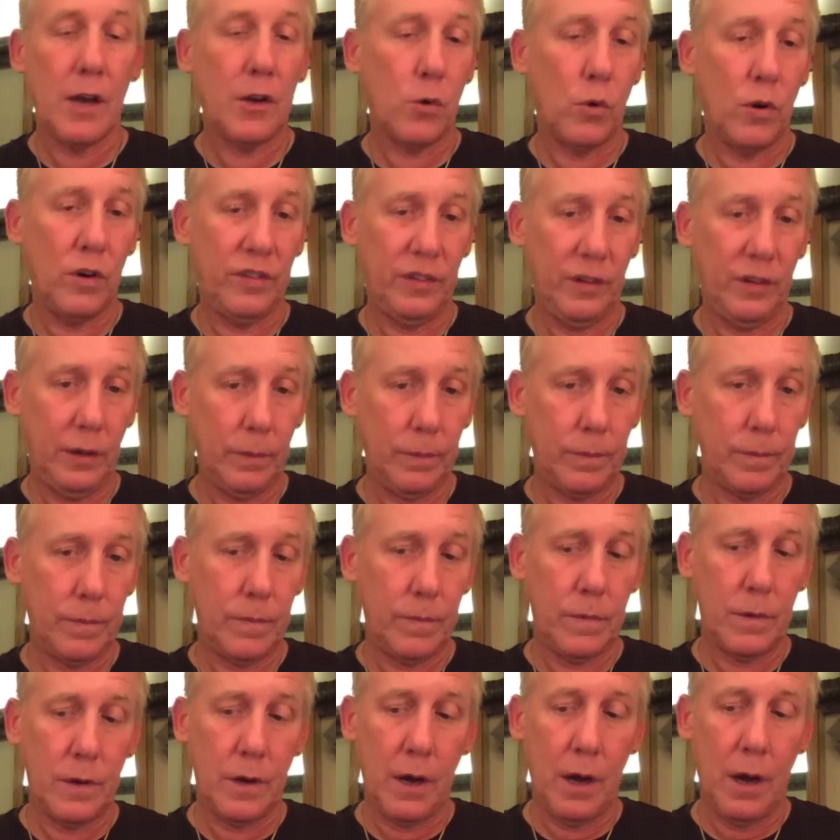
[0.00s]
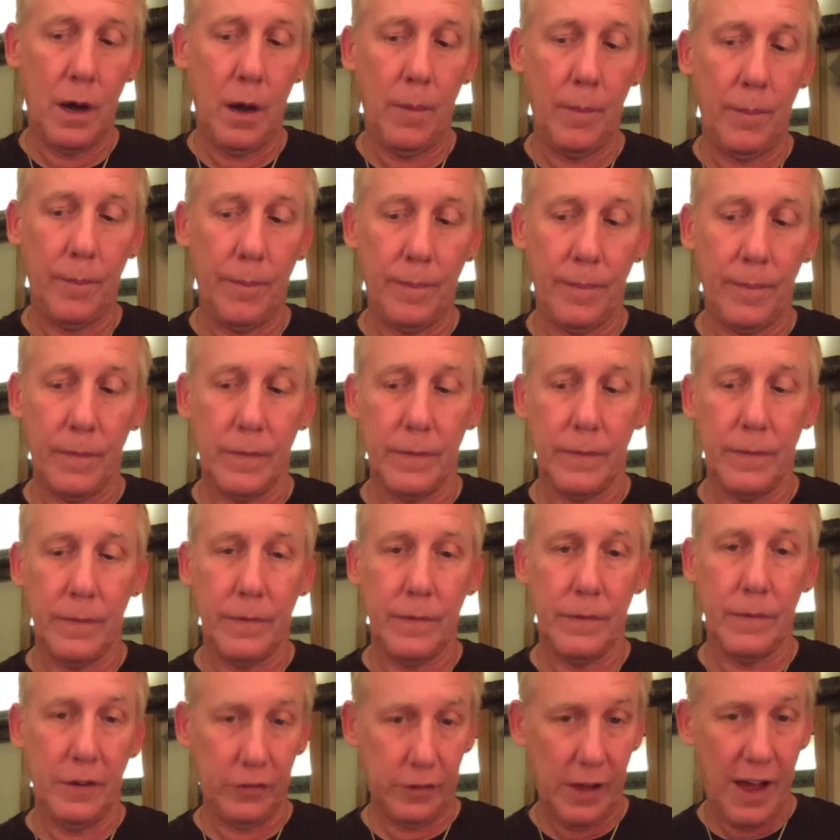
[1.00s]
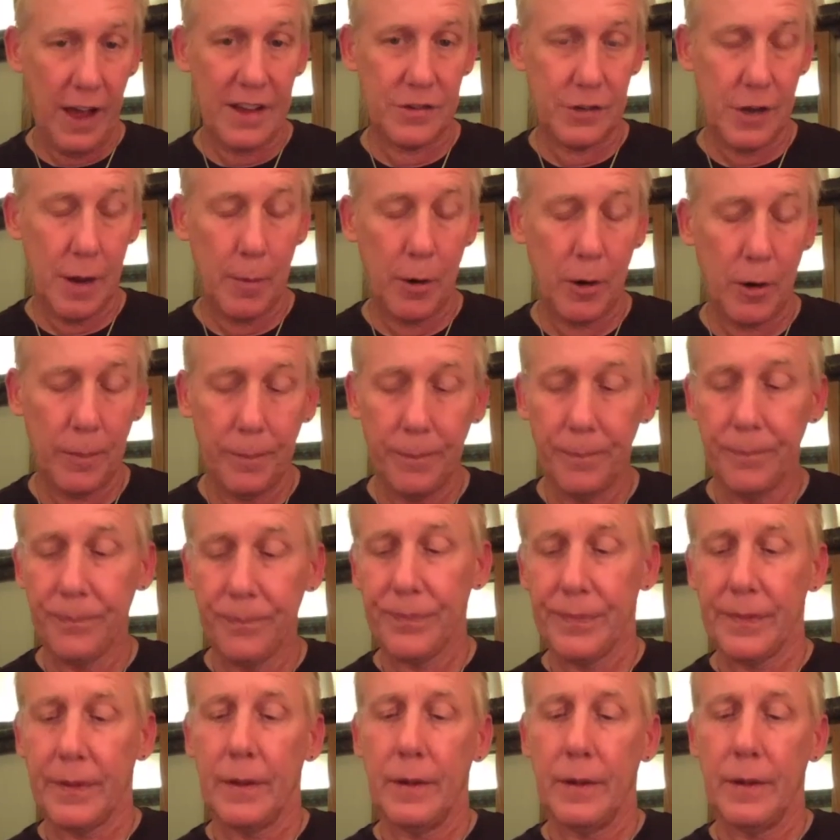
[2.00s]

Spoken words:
Scott Dorsey this last summer.